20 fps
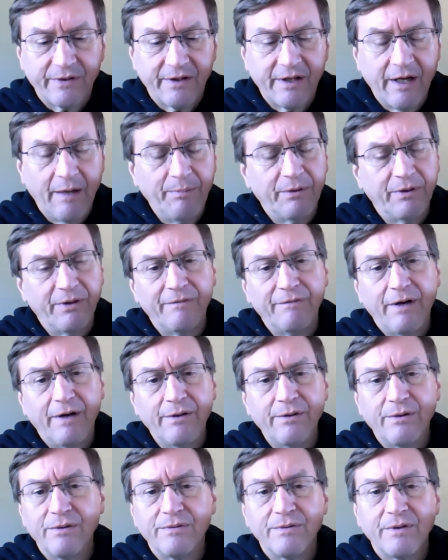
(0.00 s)
a couple of
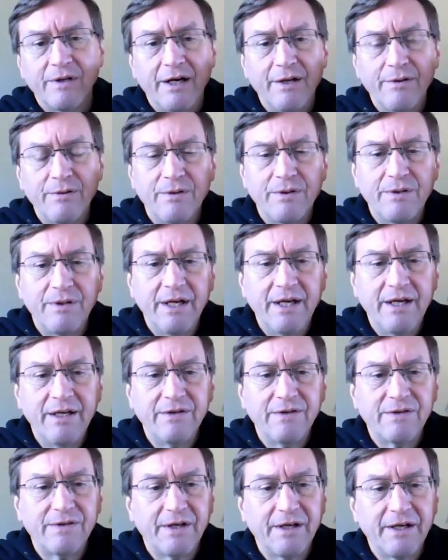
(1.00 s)
other
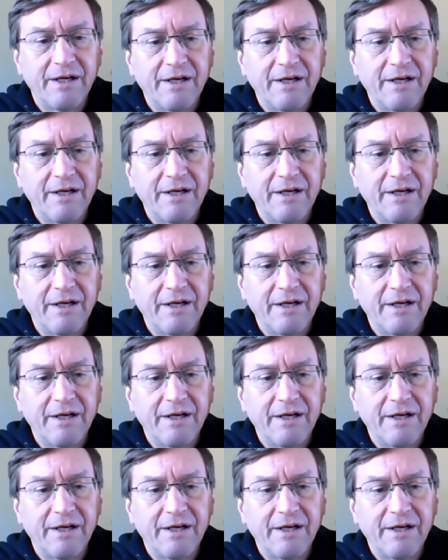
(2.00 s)
things.